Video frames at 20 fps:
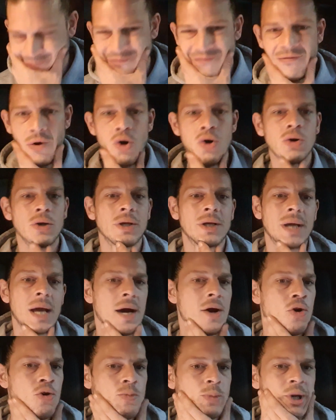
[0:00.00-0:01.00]
fuck, you
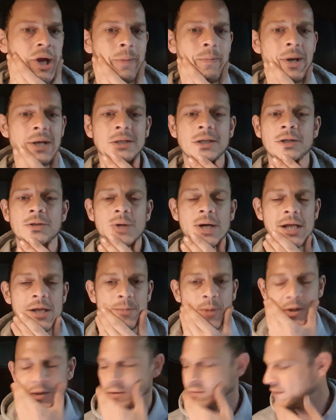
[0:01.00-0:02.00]
can't open up message while
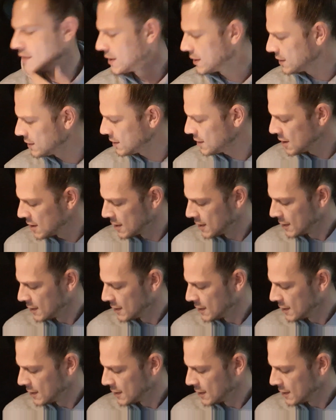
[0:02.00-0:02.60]
I'm on thing.